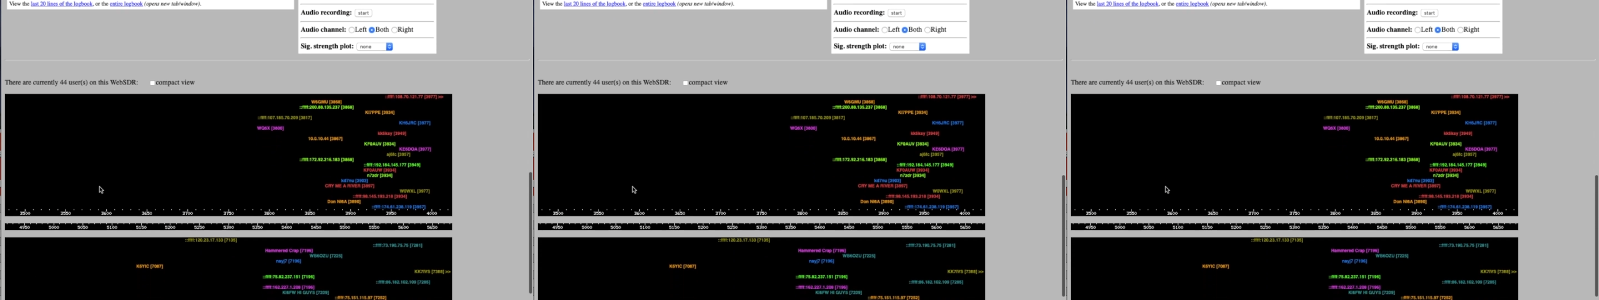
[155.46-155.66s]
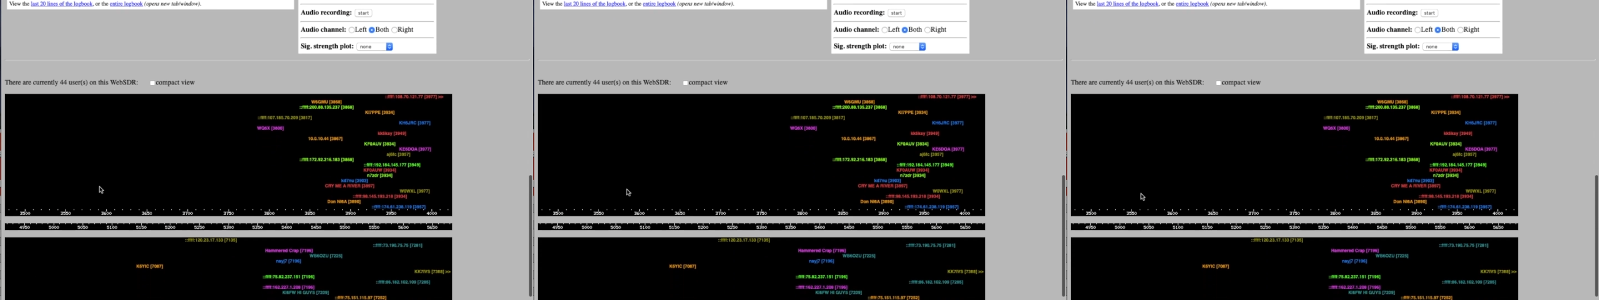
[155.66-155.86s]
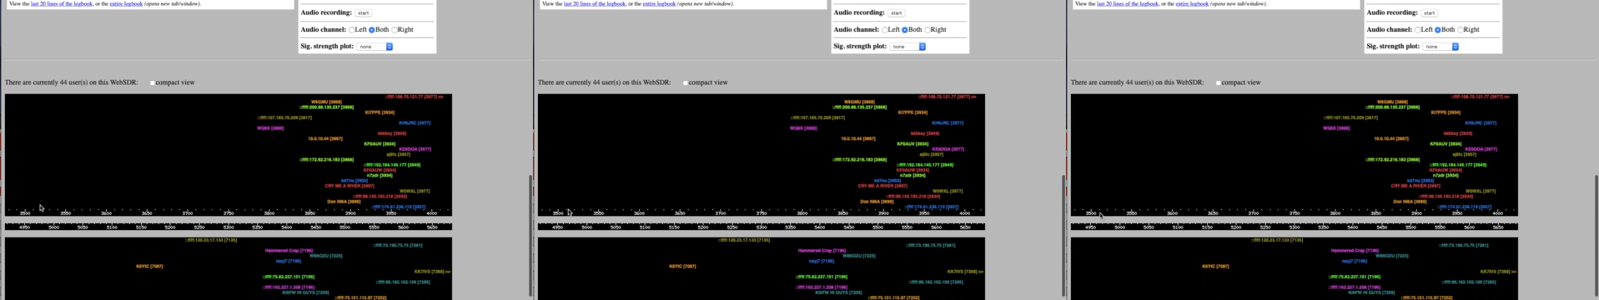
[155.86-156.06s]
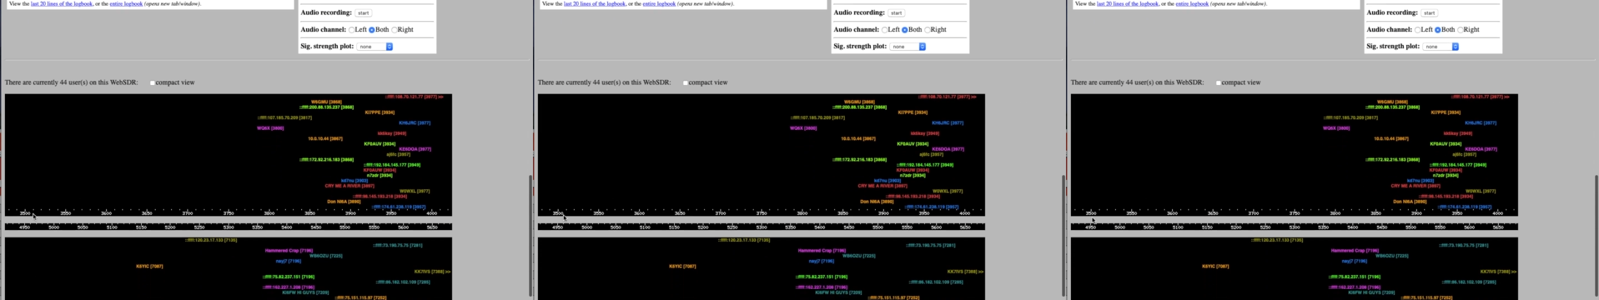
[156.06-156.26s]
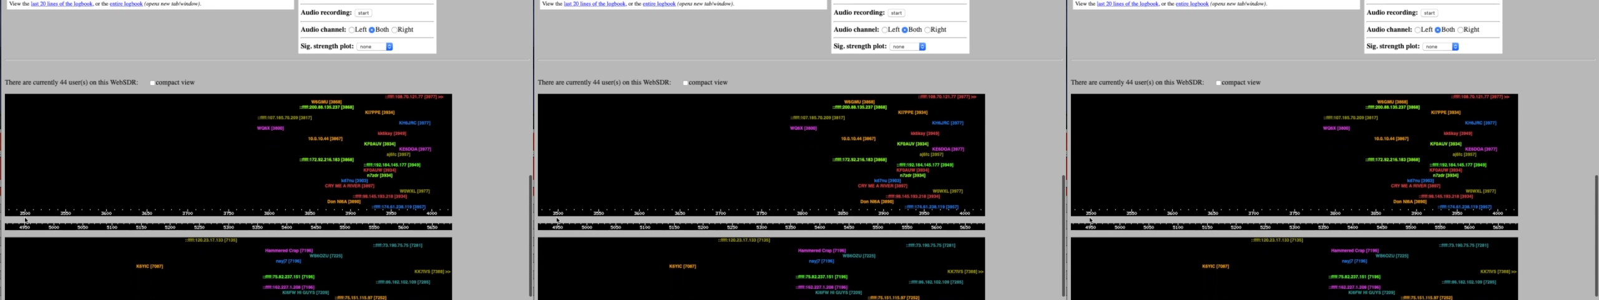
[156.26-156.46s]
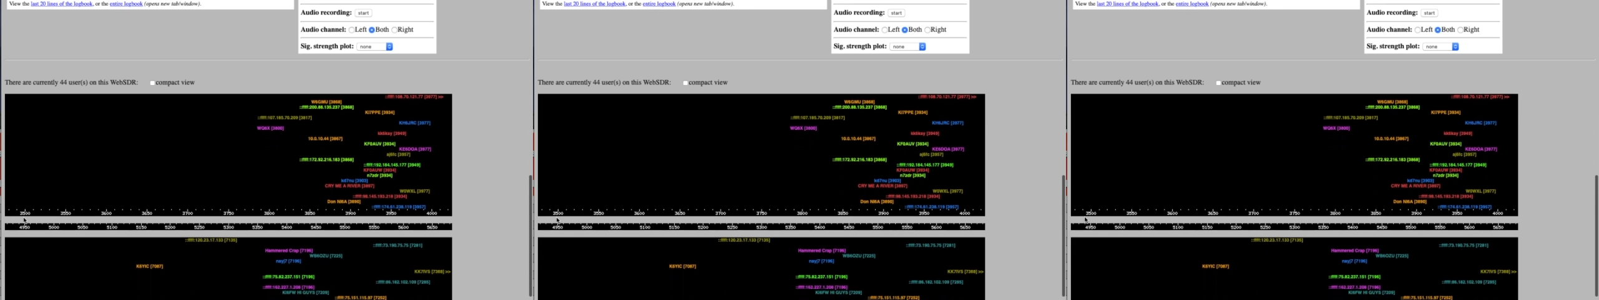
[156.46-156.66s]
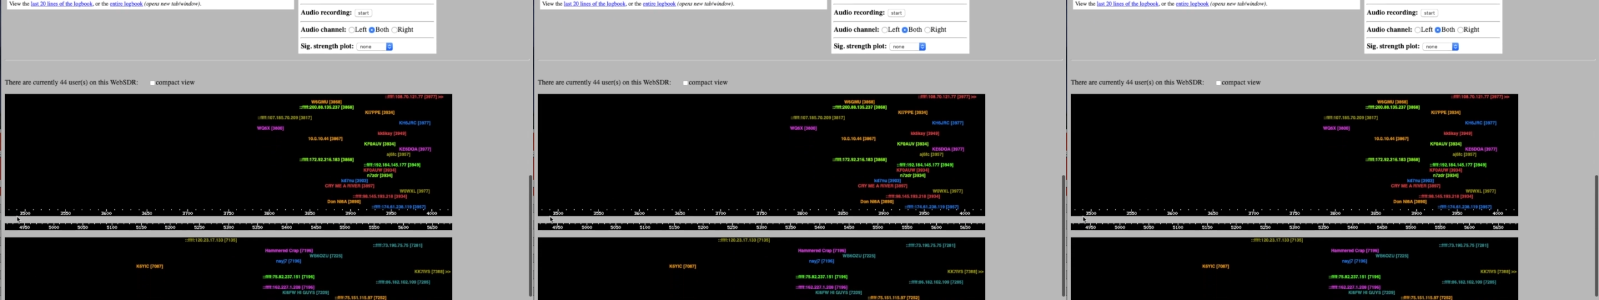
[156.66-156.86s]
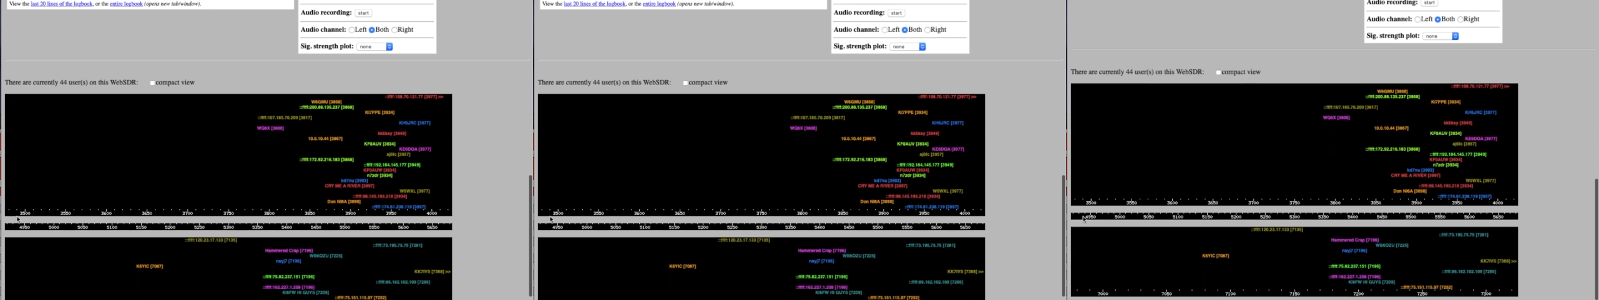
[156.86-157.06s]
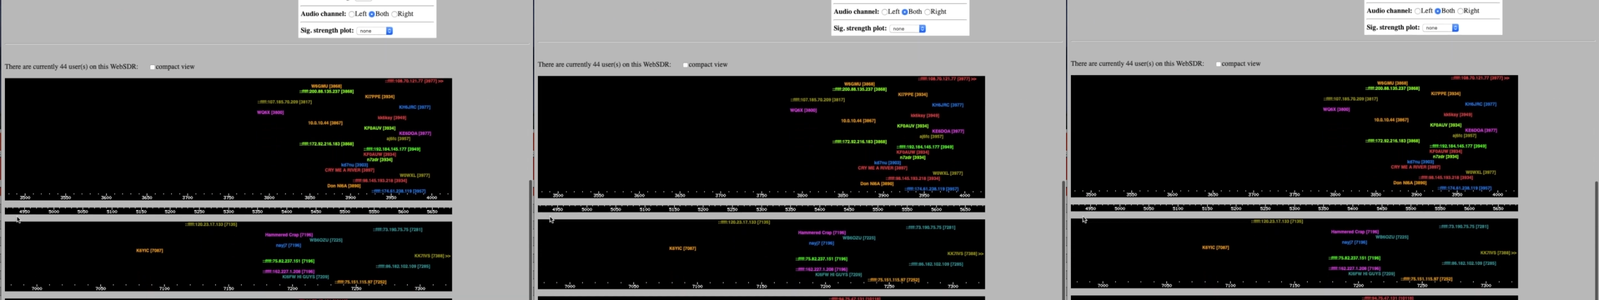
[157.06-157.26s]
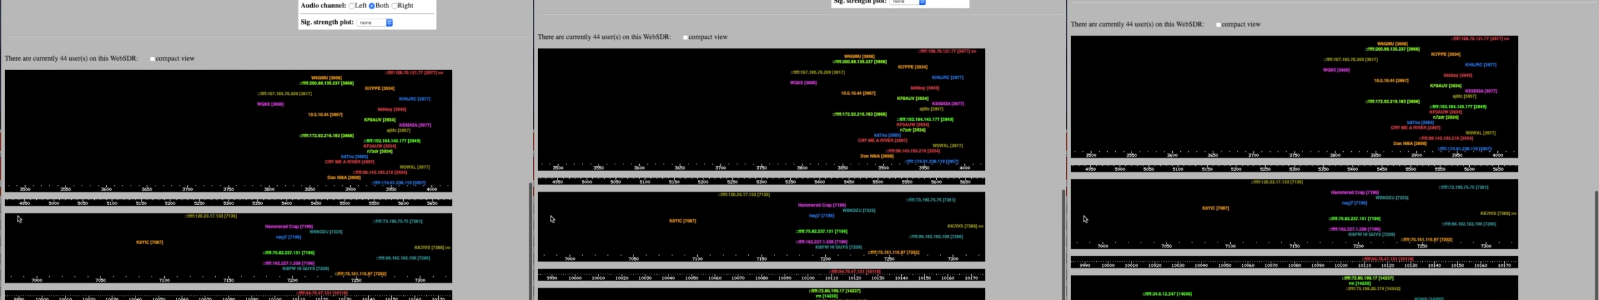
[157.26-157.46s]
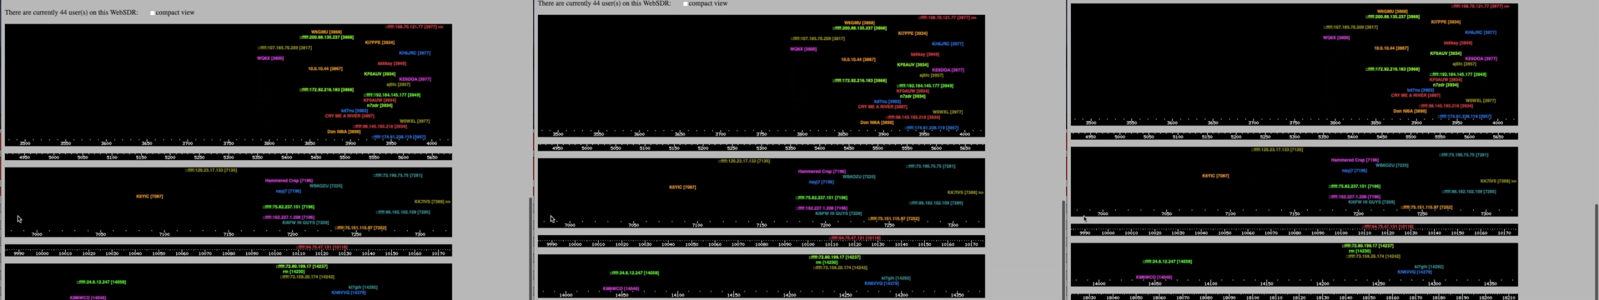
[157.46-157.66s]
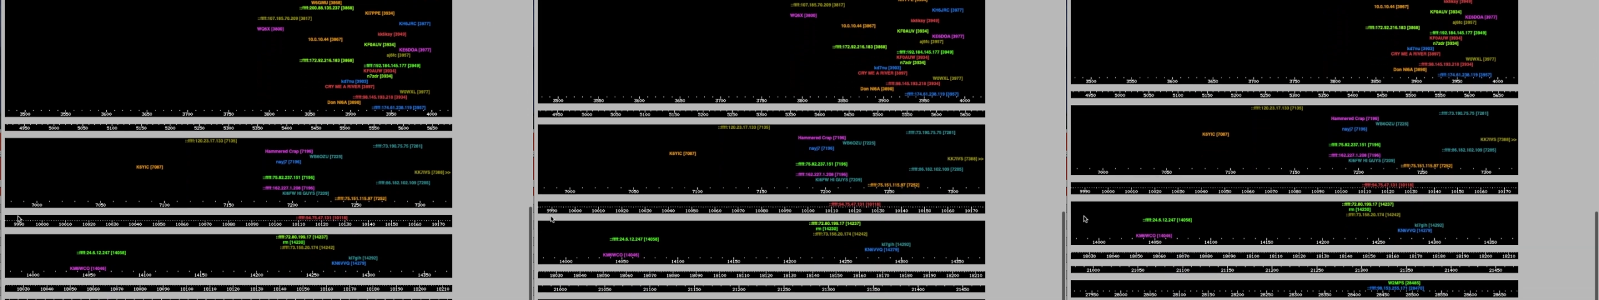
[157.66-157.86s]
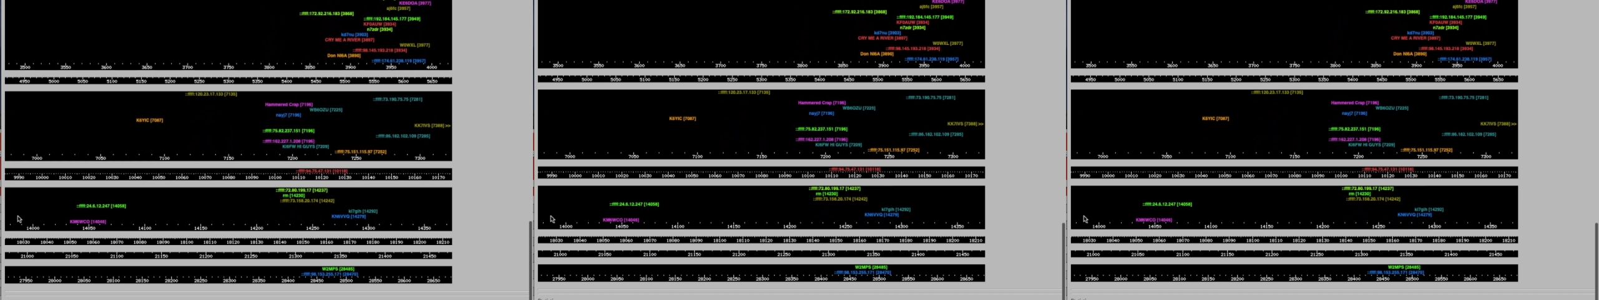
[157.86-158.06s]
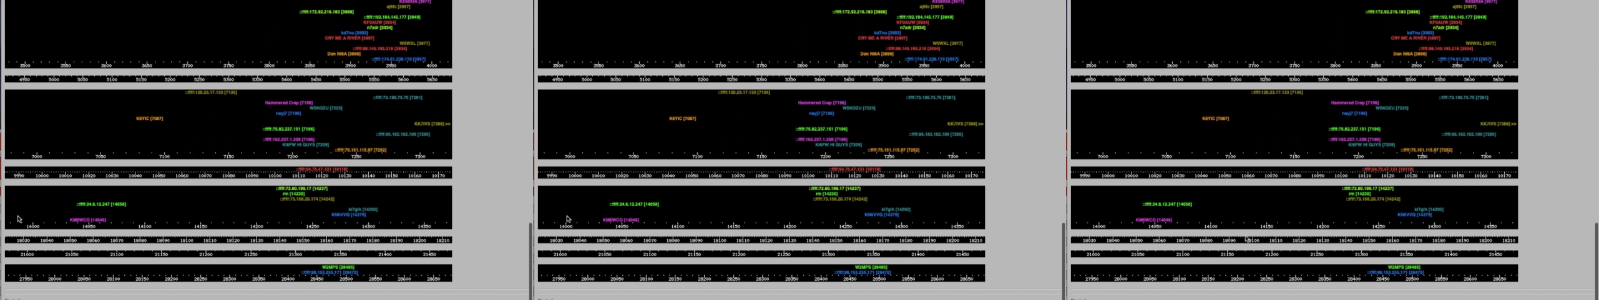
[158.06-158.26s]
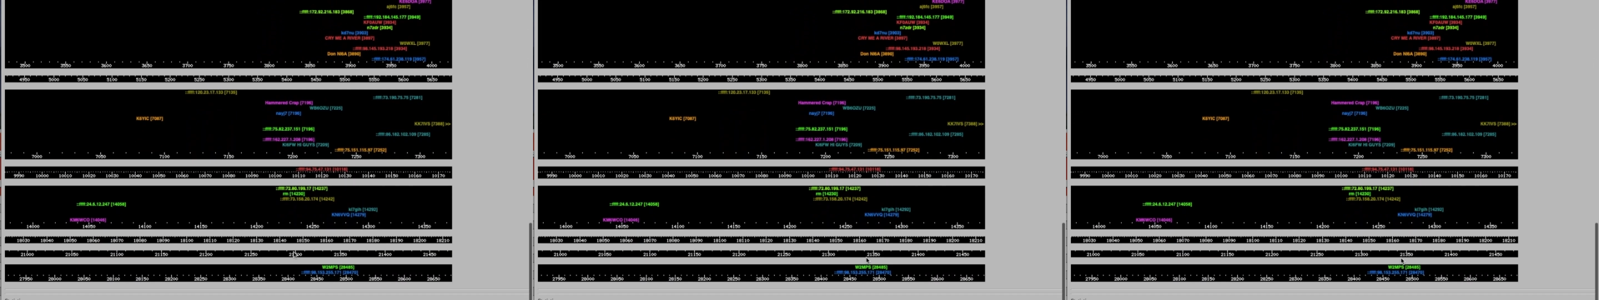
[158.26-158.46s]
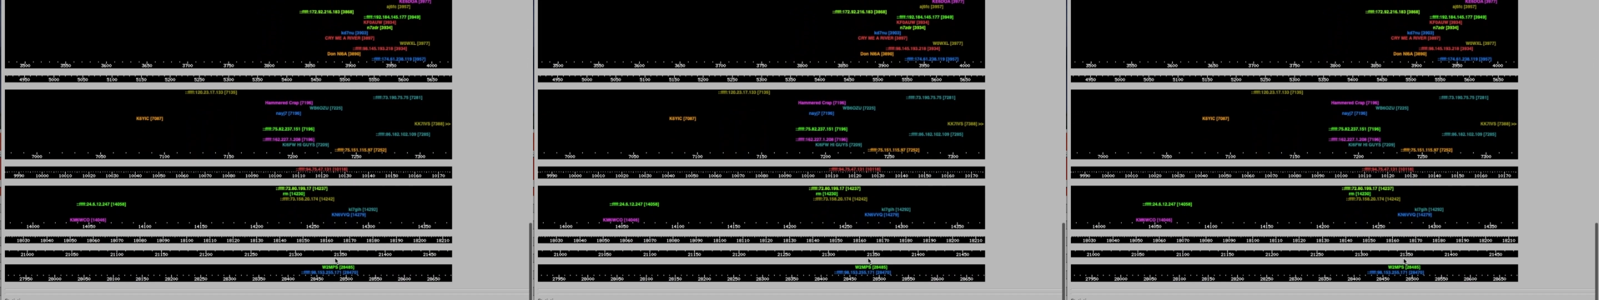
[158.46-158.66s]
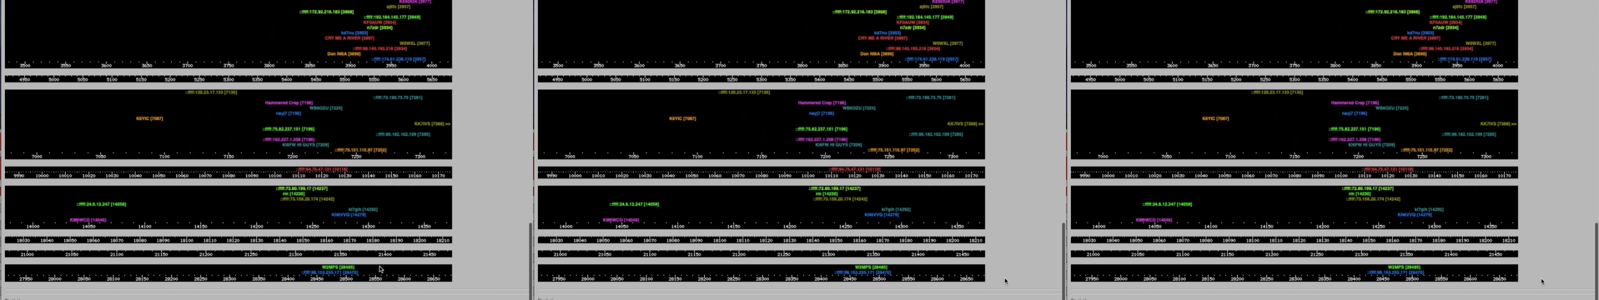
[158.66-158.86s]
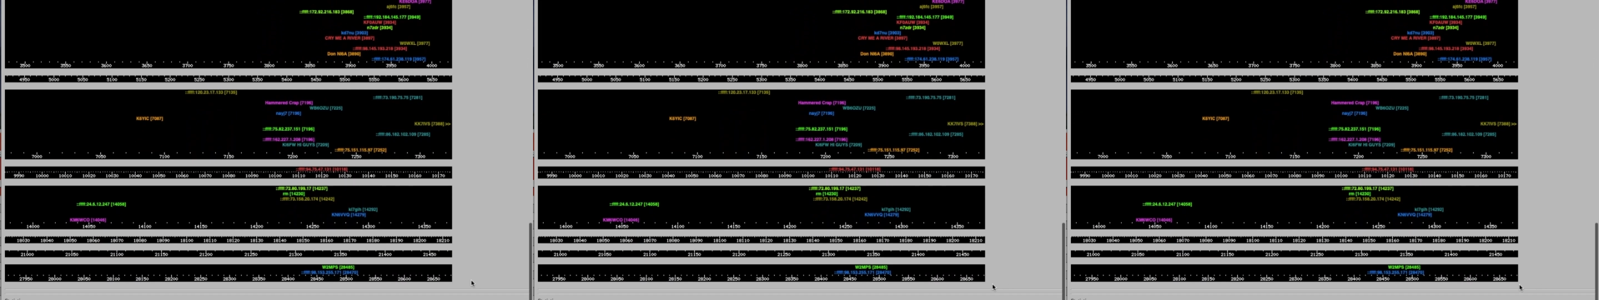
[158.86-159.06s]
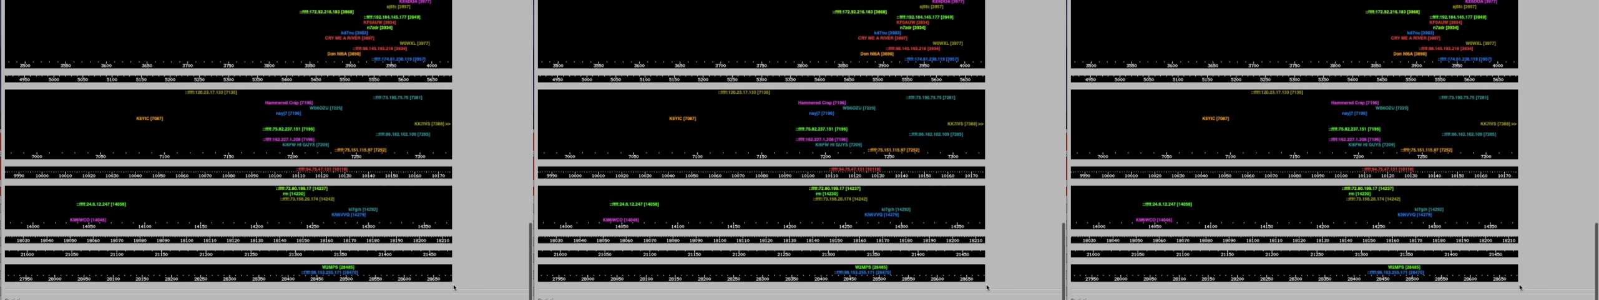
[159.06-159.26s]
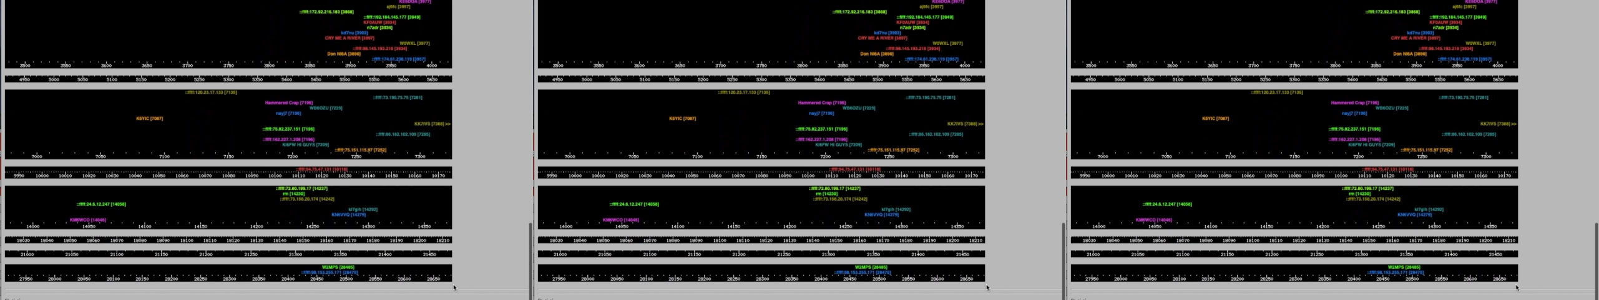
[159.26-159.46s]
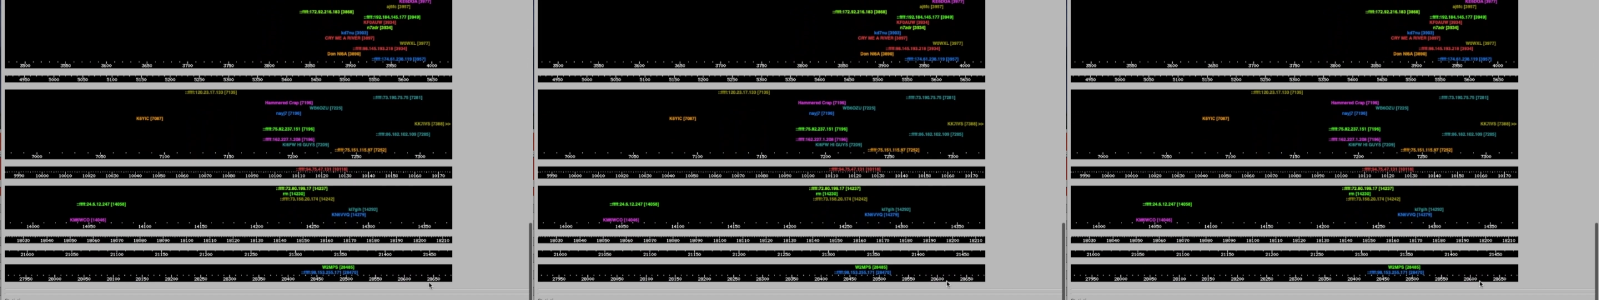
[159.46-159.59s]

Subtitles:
No face is visible, so there are no lips to read.